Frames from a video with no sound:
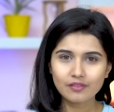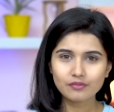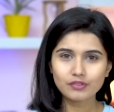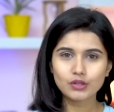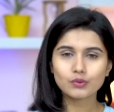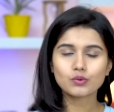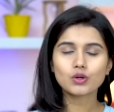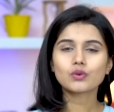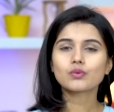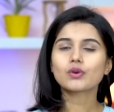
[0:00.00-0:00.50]

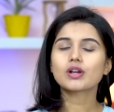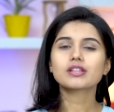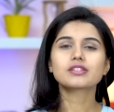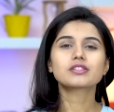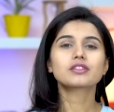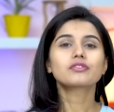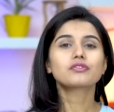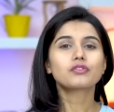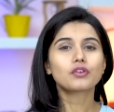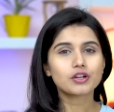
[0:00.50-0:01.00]
Vivo was
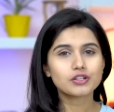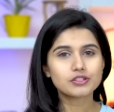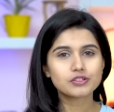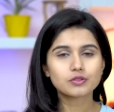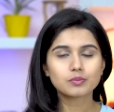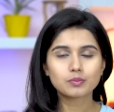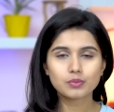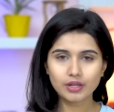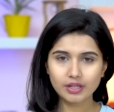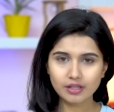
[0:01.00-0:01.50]
the first
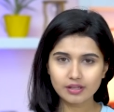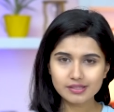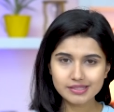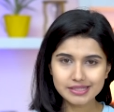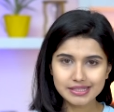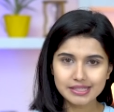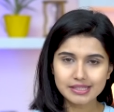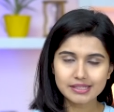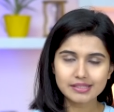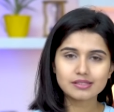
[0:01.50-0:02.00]
to bring us
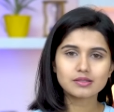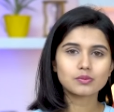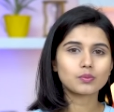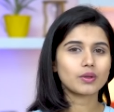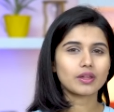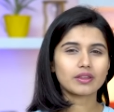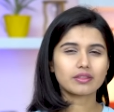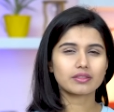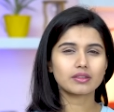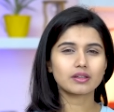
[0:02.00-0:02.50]
these
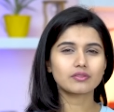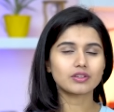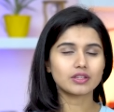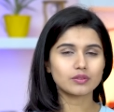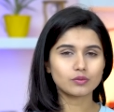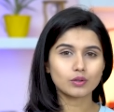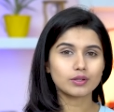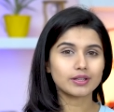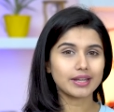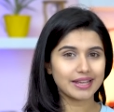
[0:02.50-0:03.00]
with the
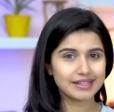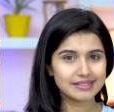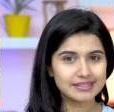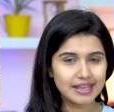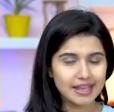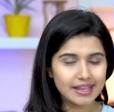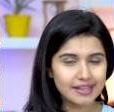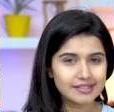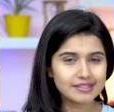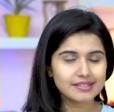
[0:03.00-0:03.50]
Vivo Nex
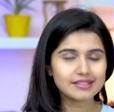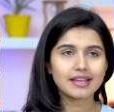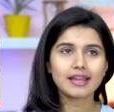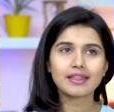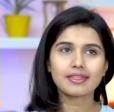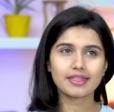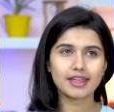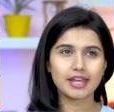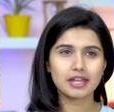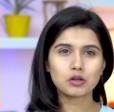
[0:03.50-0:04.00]
S
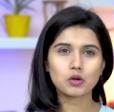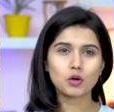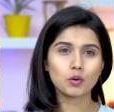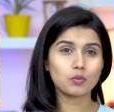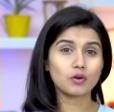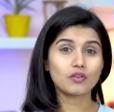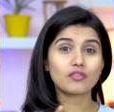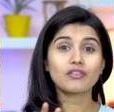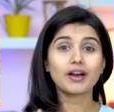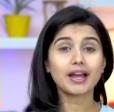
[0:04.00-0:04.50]
and then
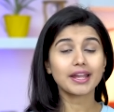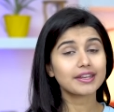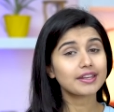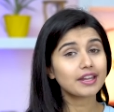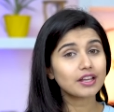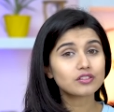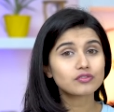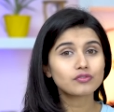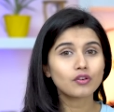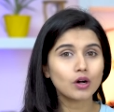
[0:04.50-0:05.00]
Oppo Find
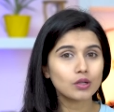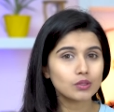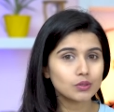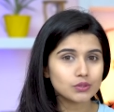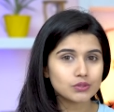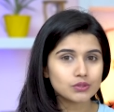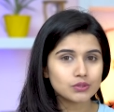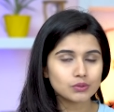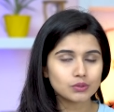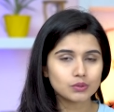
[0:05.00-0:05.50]
X
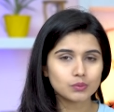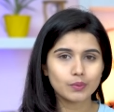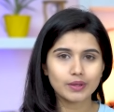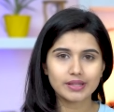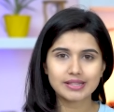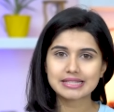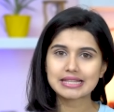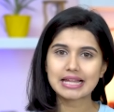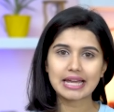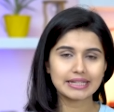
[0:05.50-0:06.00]
followed suit
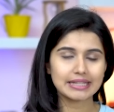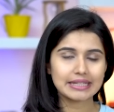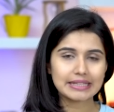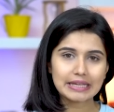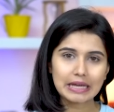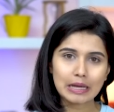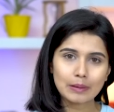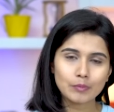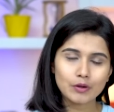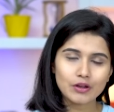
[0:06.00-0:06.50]
with sliding
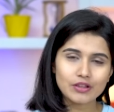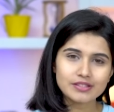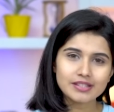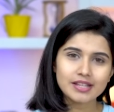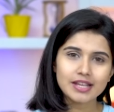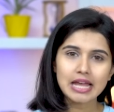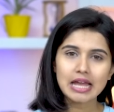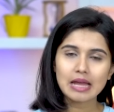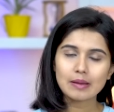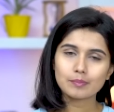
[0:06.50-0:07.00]
cameras,
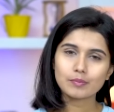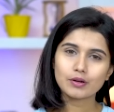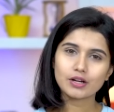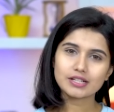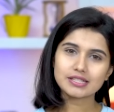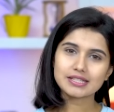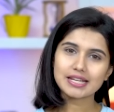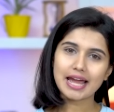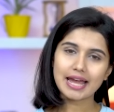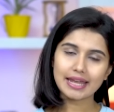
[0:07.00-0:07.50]

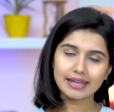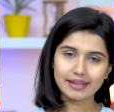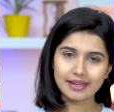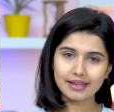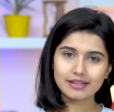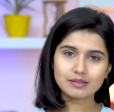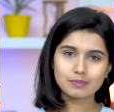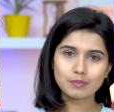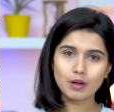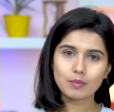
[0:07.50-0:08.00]
but I
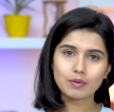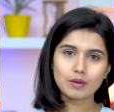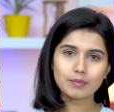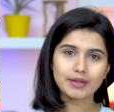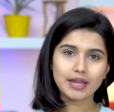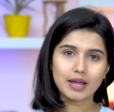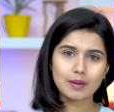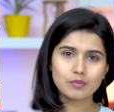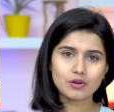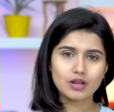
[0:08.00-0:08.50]
guess pop-up
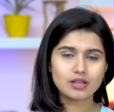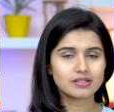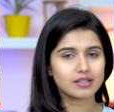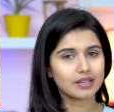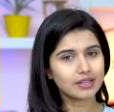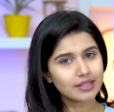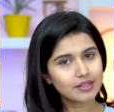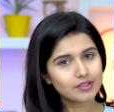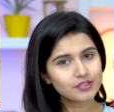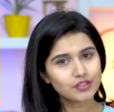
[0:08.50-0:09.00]
cameras
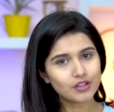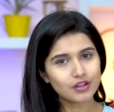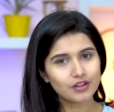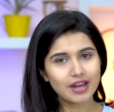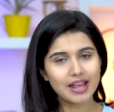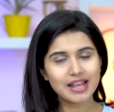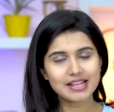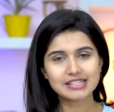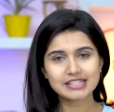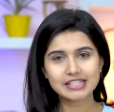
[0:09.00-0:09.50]
are
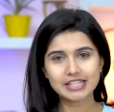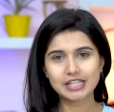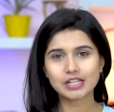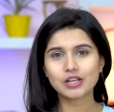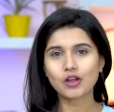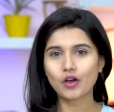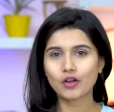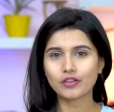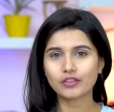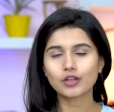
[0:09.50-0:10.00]
easier as
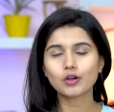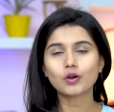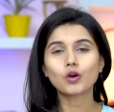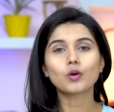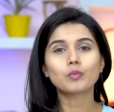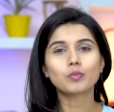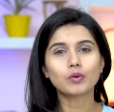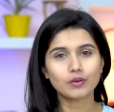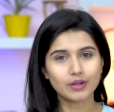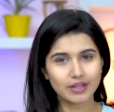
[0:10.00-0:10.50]
seen on the
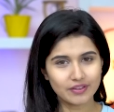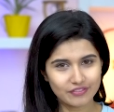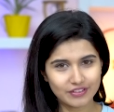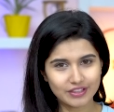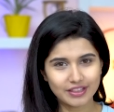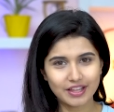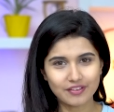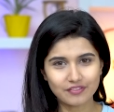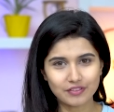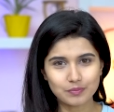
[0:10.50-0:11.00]
Oppo
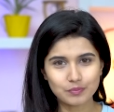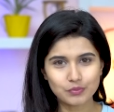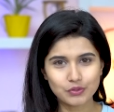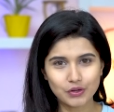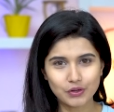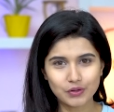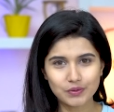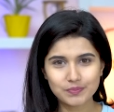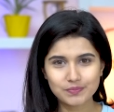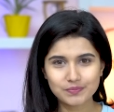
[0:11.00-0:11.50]
F11
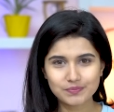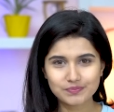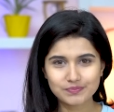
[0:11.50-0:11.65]
Pro.